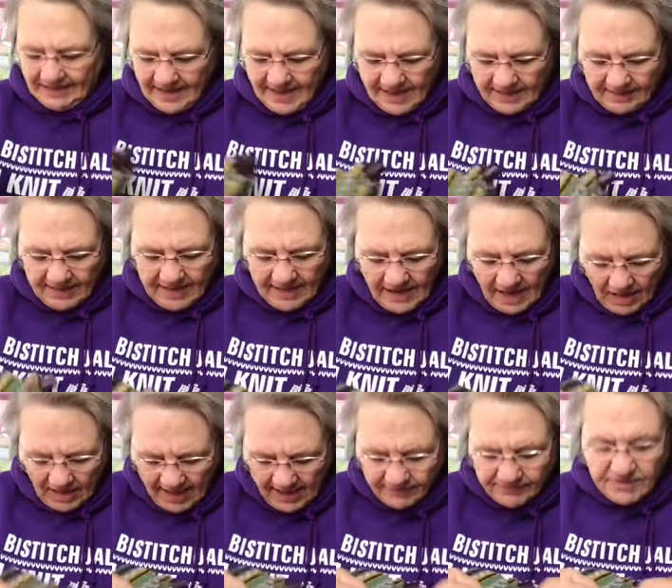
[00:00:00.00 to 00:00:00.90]
And then I'll
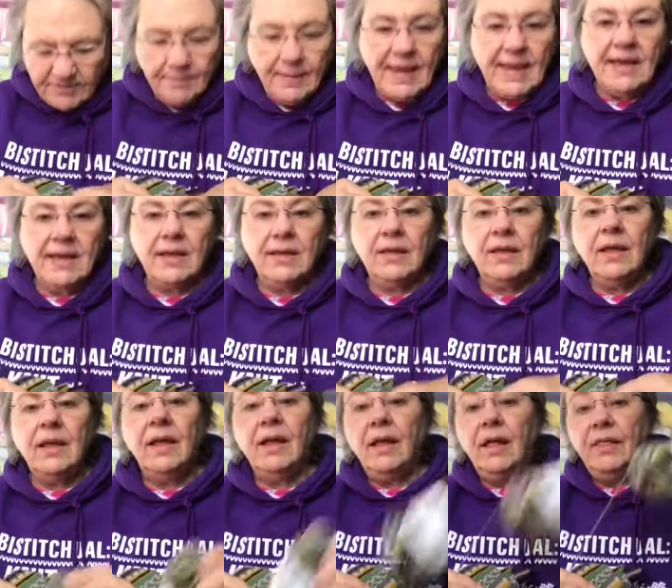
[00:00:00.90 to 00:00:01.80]
have to make
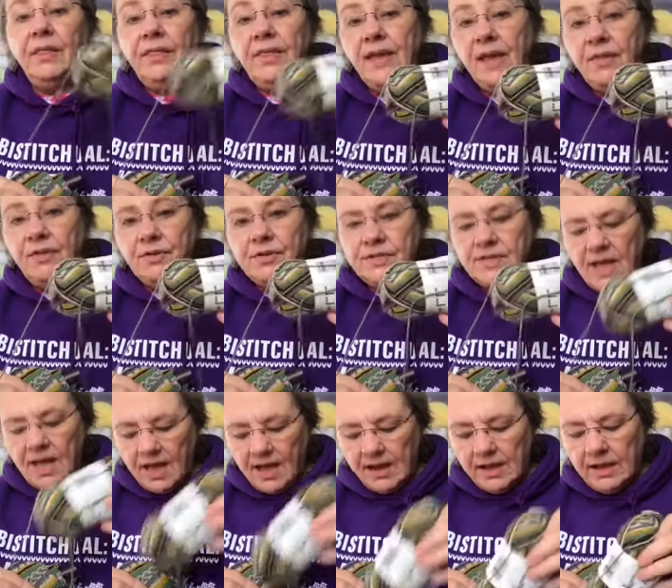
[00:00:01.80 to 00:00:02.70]
the other
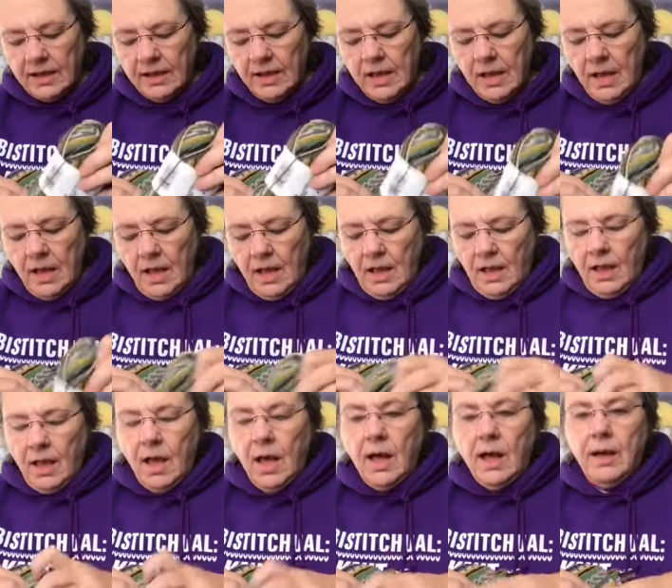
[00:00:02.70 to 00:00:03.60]
sock.
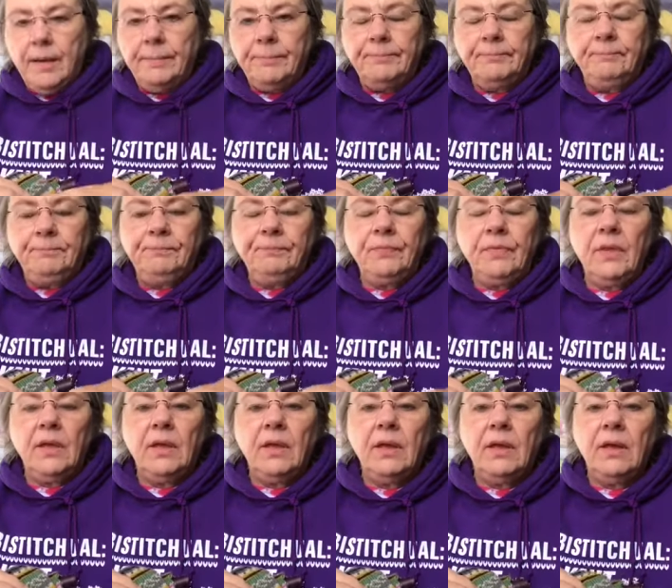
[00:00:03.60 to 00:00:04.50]
Um,
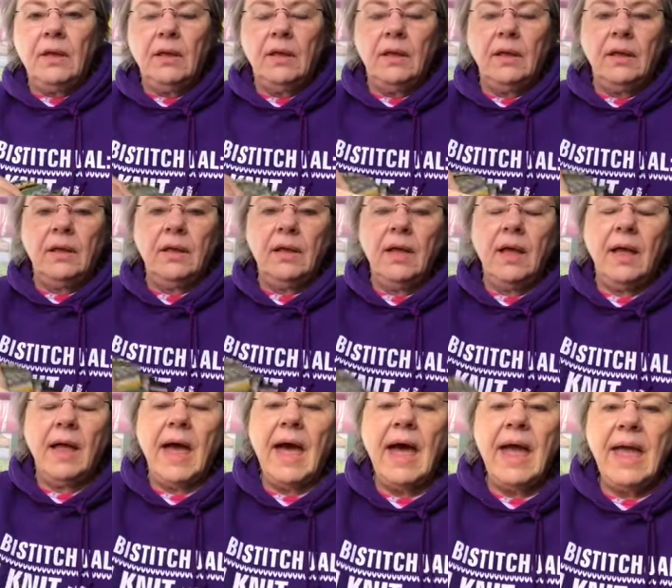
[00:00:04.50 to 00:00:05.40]

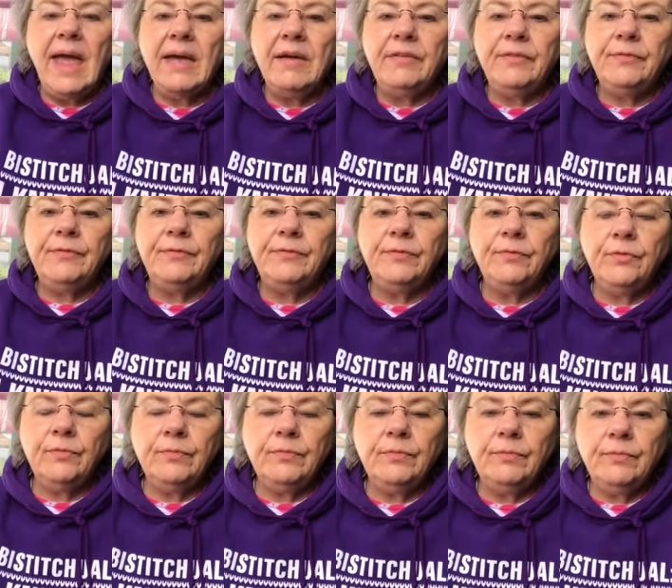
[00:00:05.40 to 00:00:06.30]
I have
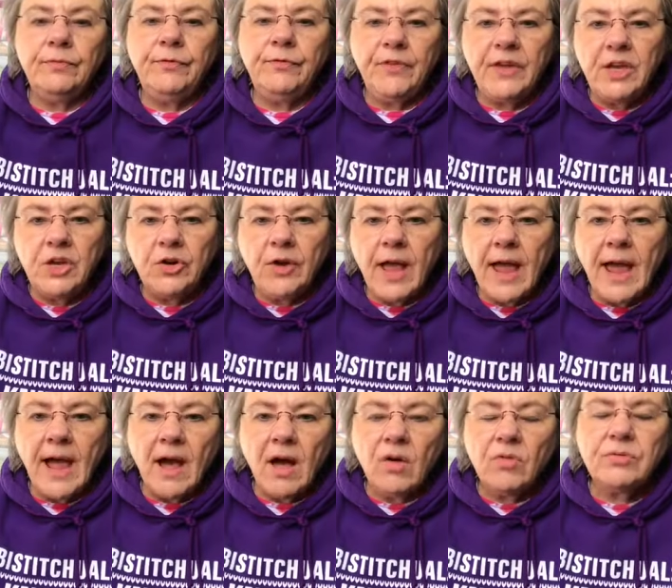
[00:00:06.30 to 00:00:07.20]
figured
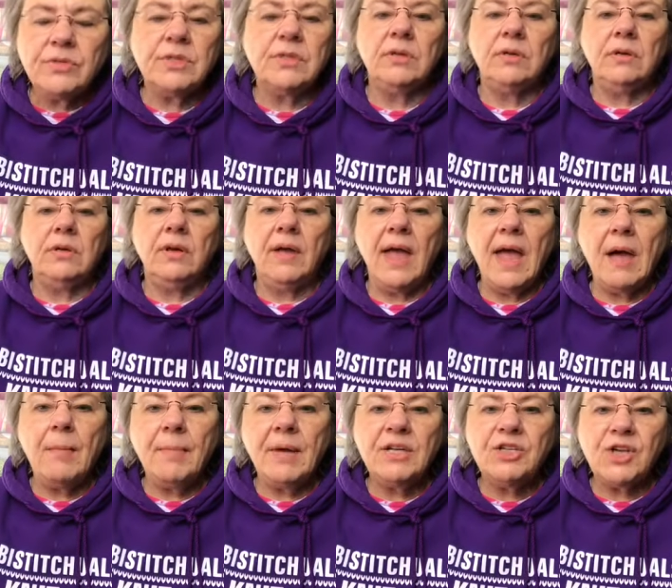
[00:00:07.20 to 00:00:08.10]
out
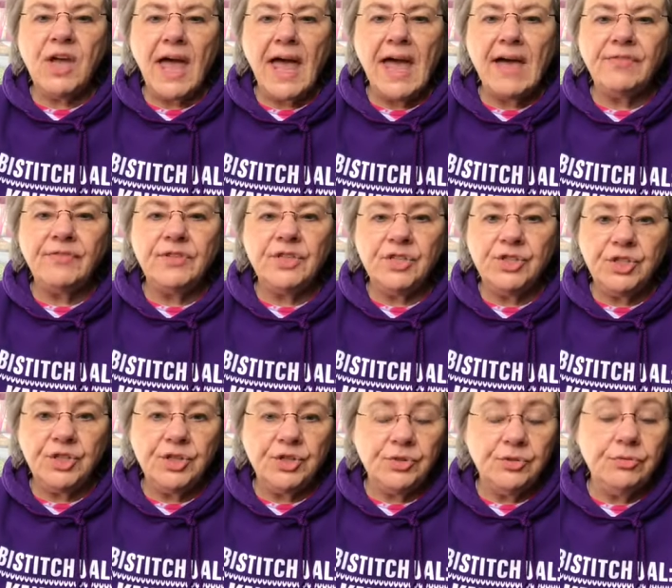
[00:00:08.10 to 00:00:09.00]
how much I have to
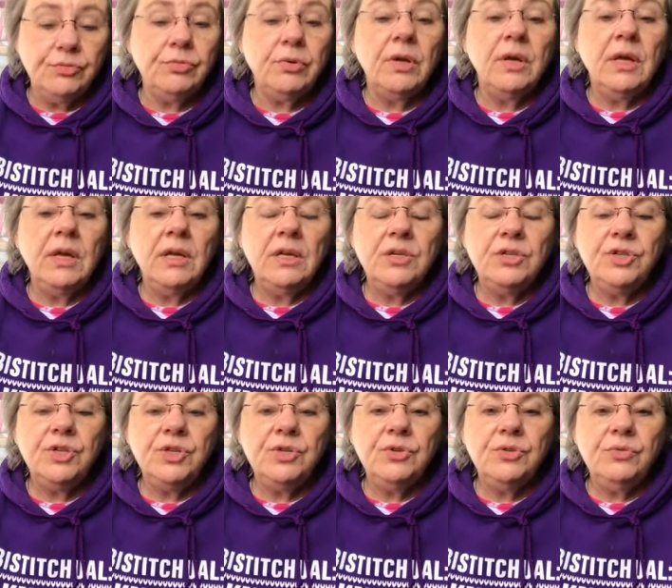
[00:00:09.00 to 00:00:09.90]
do
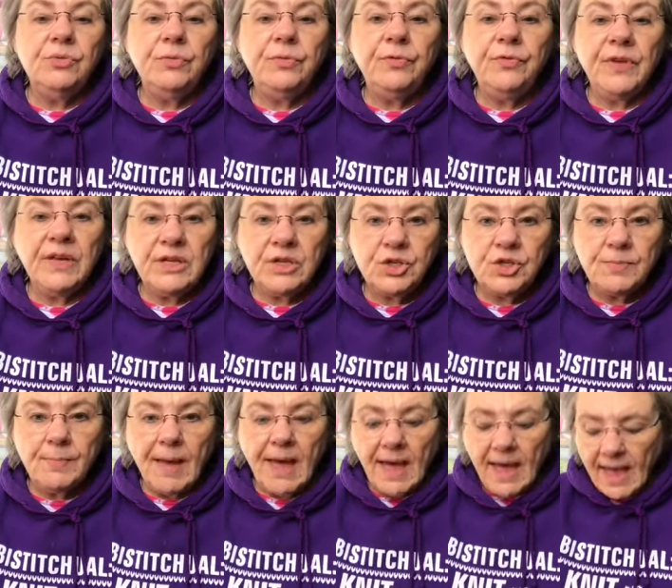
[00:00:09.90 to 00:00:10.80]
to
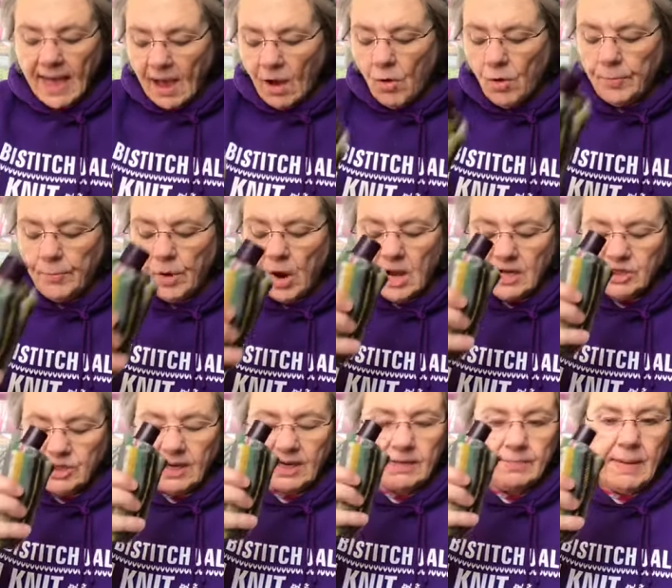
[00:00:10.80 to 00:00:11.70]
finish my owl
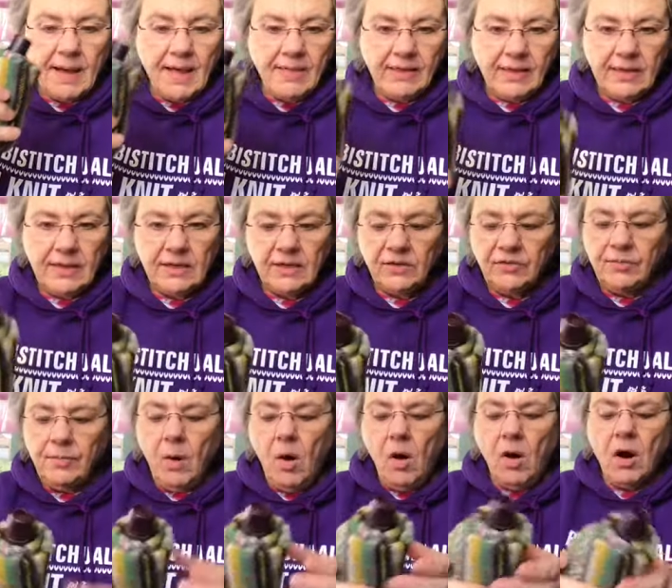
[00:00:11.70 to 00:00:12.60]
project by the end
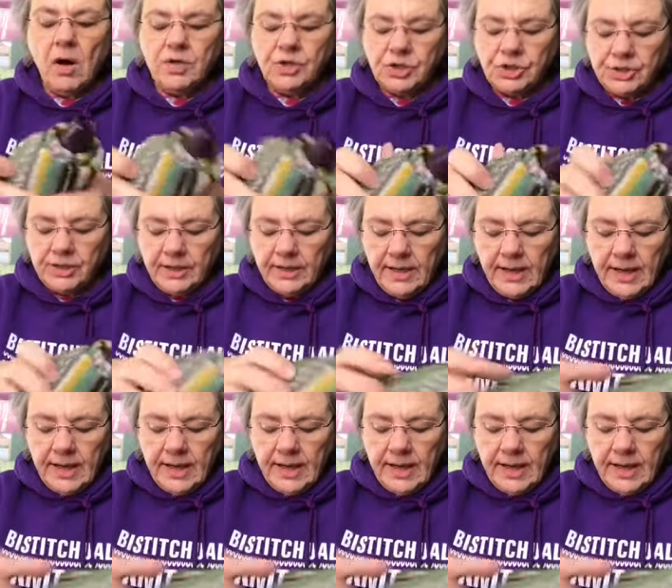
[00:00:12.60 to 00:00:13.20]
of March